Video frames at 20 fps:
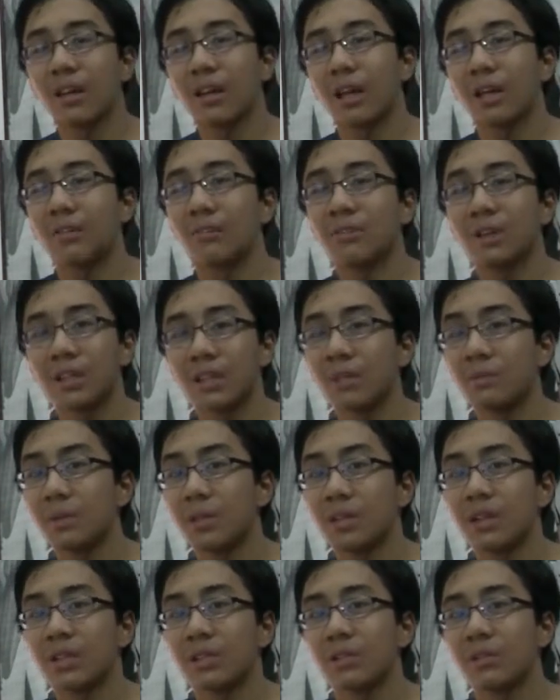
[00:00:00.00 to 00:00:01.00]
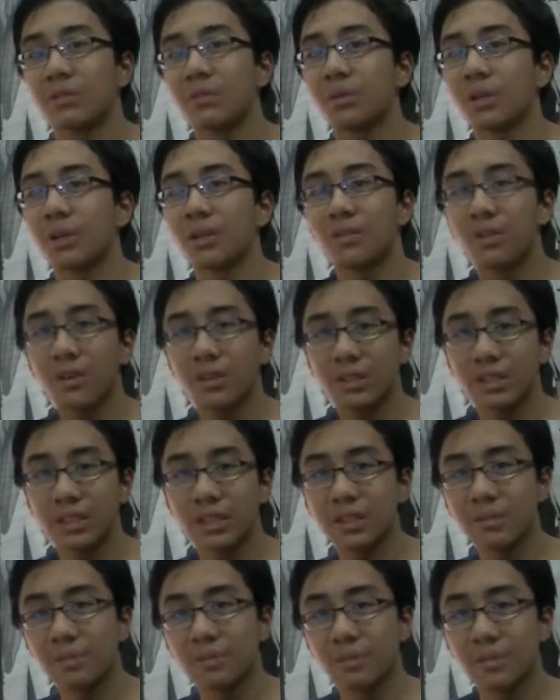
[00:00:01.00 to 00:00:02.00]
And funny because, well, of course,
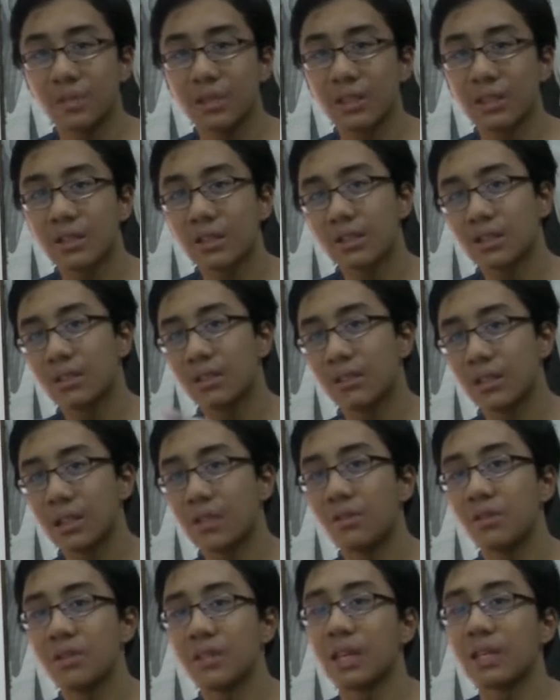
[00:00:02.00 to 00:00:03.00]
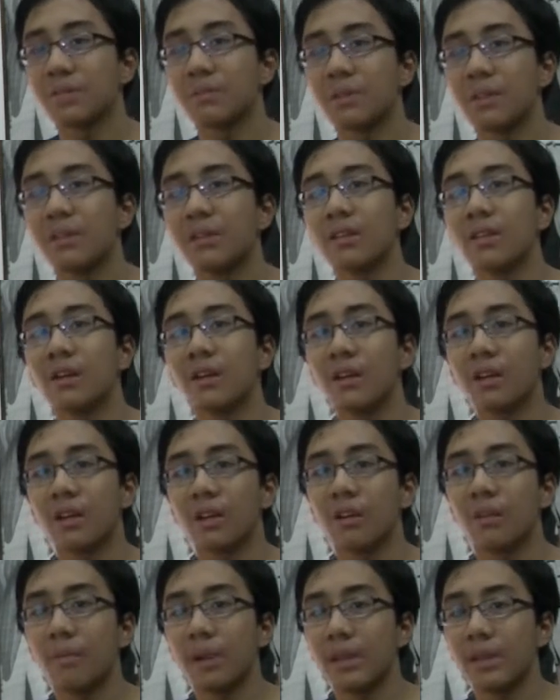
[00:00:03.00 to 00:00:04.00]
this series has been
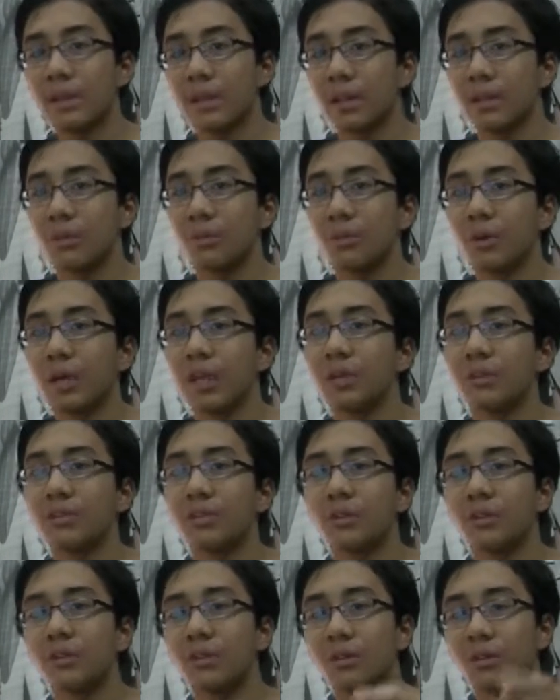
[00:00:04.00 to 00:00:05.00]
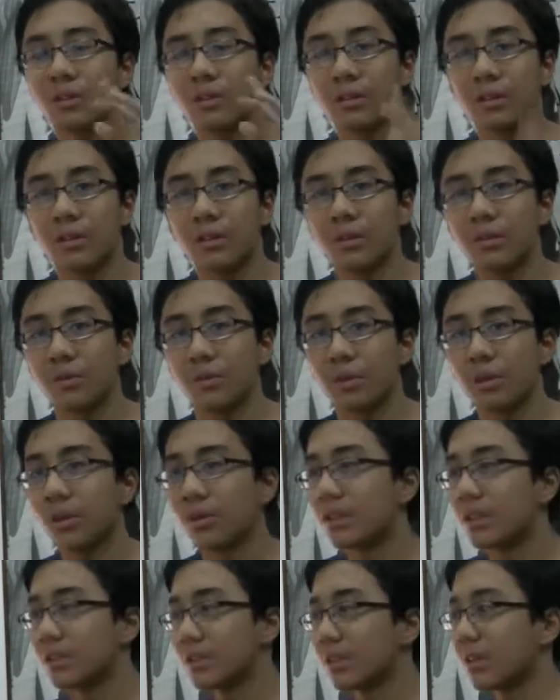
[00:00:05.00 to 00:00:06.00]
comedic in a way, so with
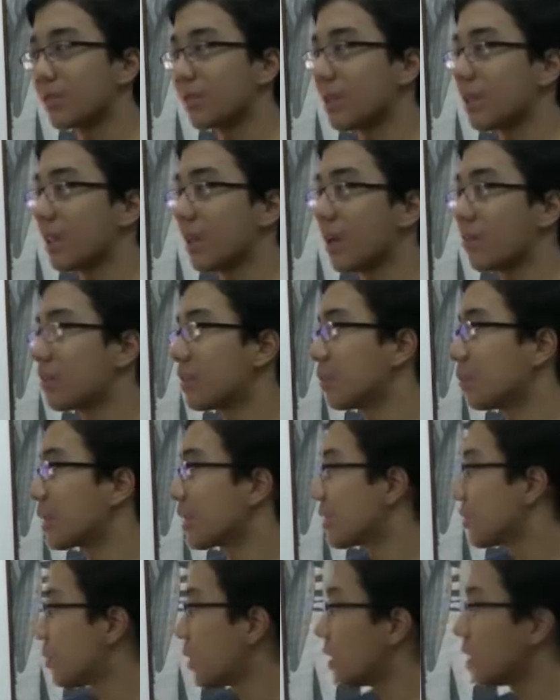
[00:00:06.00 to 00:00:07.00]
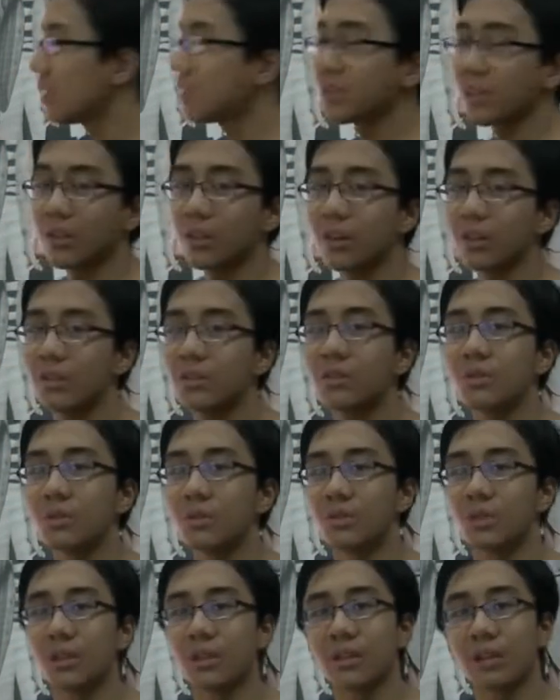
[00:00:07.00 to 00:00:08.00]
all the stuff that happened, because, well, it's a
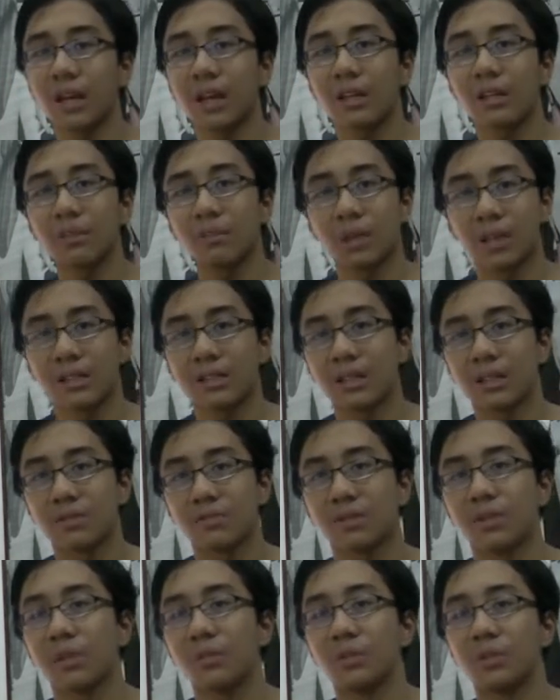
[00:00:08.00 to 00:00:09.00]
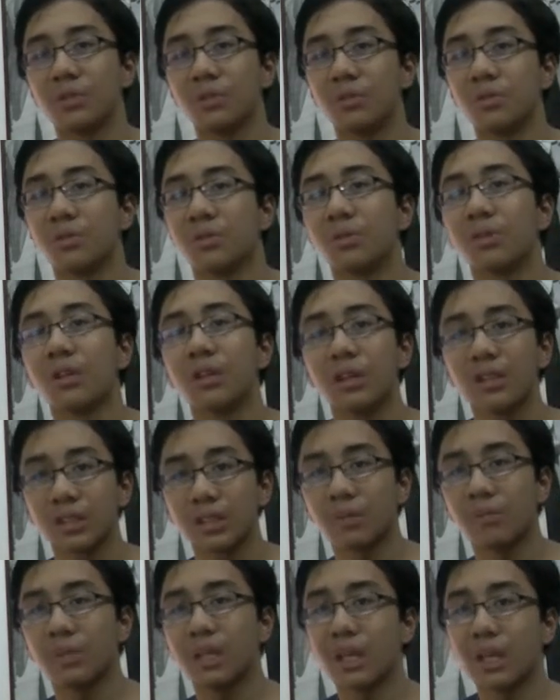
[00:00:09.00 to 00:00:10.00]
cartoon, it kind of makes sense for them to do
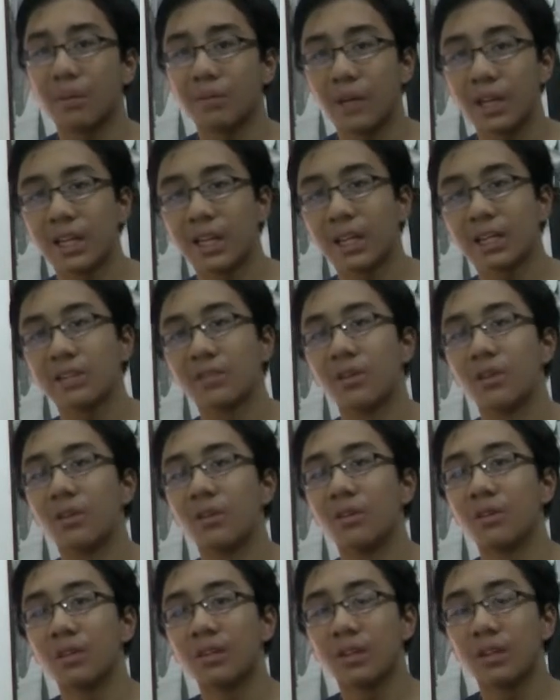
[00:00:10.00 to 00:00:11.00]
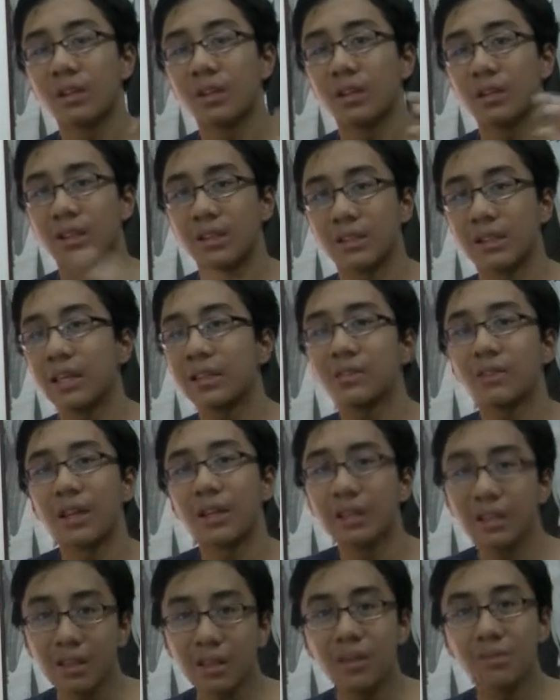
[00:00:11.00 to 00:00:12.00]
something comedic, so they decided
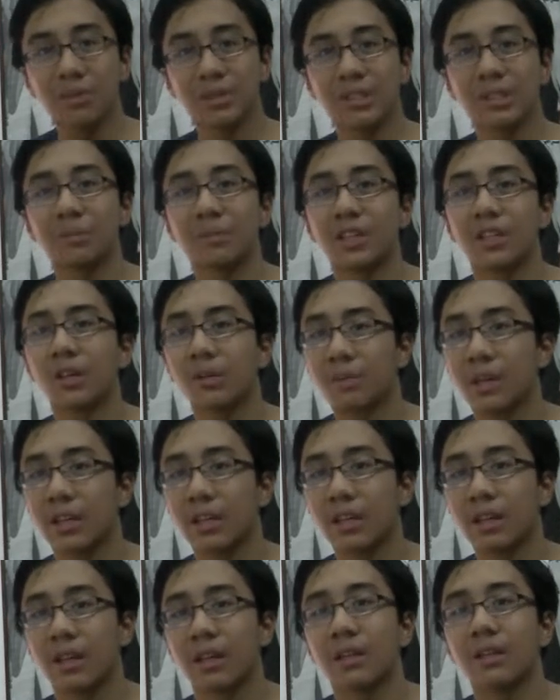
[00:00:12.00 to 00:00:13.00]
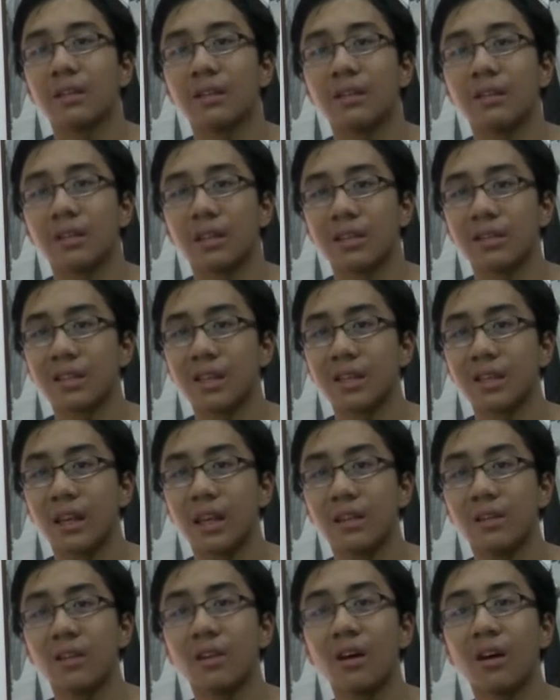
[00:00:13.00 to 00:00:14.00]
to end it off with something comedic, and they decided
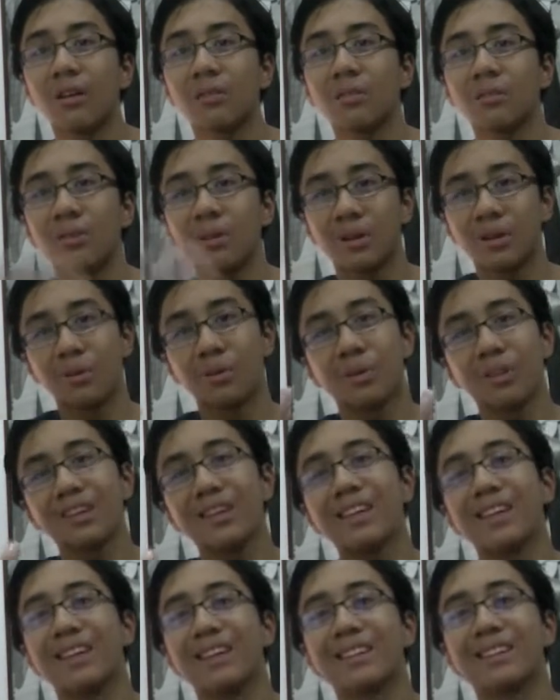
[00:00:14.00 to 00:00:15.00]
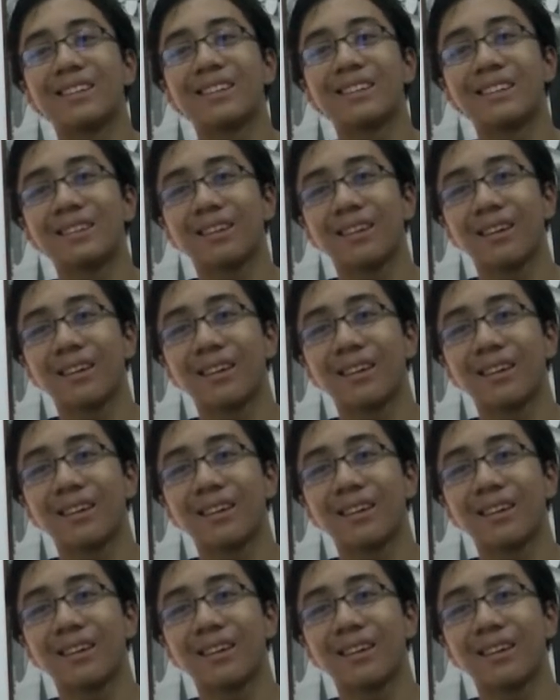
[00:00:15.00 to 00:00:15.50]
to end it off with this.